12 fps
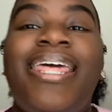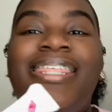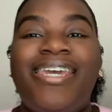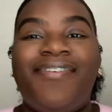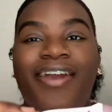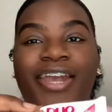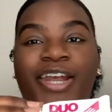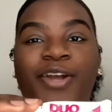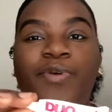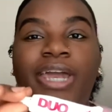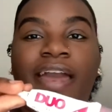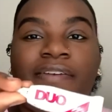And then right here,
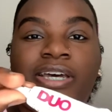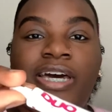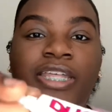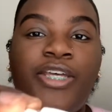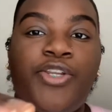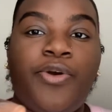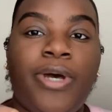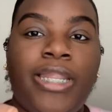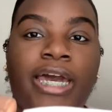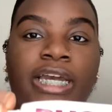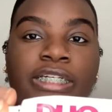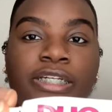we have the other dual
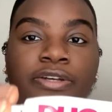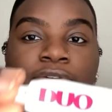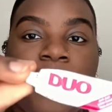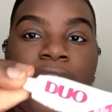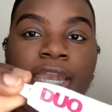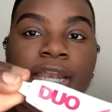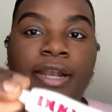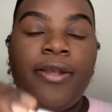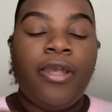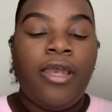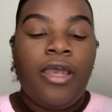lash glue right here.